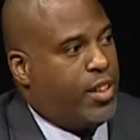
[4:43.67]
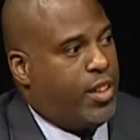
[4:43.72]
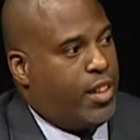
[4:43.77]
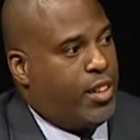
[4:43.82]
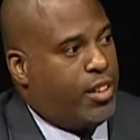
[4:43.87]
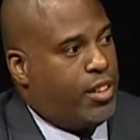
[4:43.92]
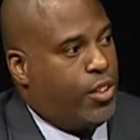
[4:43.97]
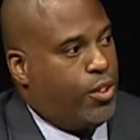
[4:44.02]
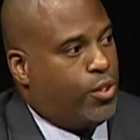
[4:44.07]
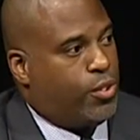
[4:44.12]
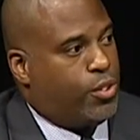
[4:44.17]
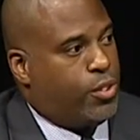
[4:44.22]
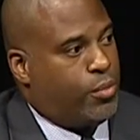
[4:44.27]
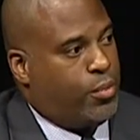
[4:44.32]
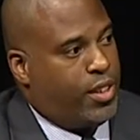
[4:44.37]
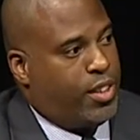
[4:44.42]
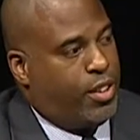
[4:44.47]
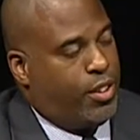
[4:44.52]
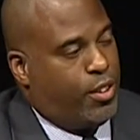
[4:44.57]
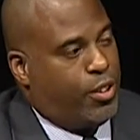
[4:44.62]
and culture
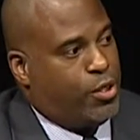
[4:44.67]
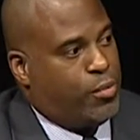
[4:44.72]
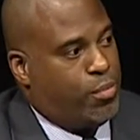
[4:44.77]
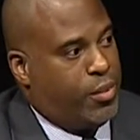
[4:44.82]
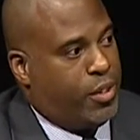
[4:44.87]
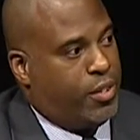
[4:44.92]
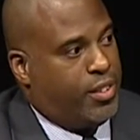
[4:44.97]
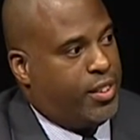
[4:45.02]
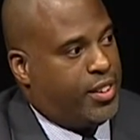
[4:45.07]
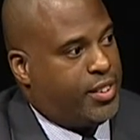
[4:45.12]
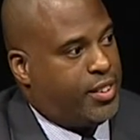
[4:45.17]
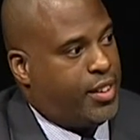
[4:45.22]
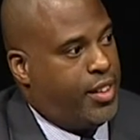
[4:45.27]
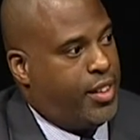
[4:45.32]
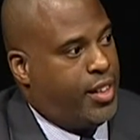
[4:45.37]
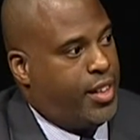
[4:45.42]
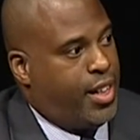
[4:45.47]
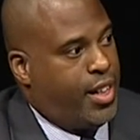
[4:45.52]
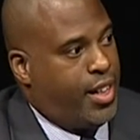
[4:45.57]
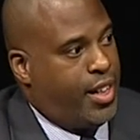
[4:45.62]
within those buildings,
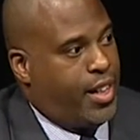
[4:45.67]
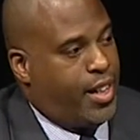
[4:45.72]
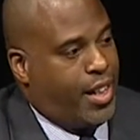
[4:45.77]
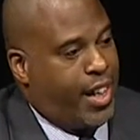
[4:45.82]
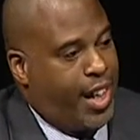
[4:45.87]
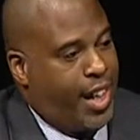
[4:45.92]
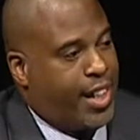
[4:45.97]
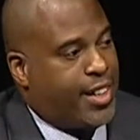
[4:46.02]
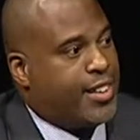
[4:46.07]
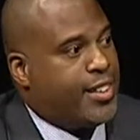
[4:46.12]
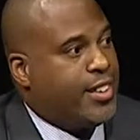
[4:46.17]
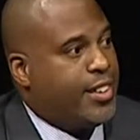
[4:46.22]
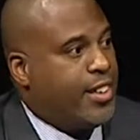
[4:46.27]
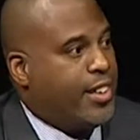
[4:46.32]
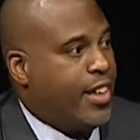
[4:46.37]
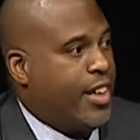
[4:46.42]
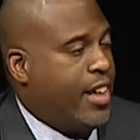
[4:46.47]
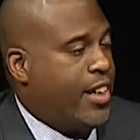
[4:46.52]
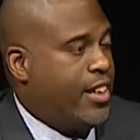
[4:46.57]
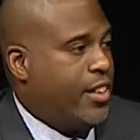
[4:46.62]

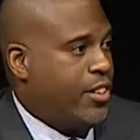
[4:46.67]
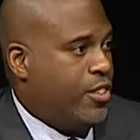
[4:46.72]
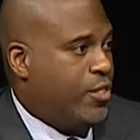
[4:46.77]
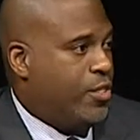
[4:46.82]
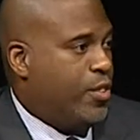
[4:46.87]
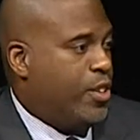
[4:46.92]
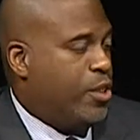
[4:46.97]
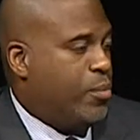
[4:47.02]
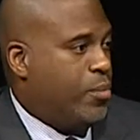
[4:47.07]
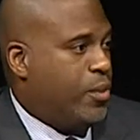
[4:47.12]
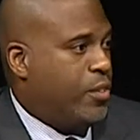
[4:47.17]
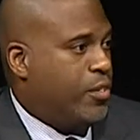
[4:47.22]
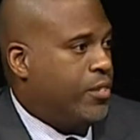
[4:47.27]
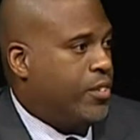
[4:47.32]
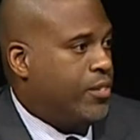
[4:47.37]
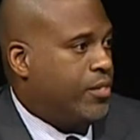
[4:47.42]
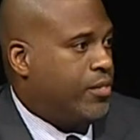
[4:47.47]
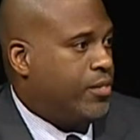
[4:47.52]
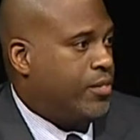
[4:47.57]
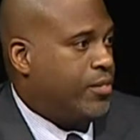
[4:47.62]
exiting and entering the building.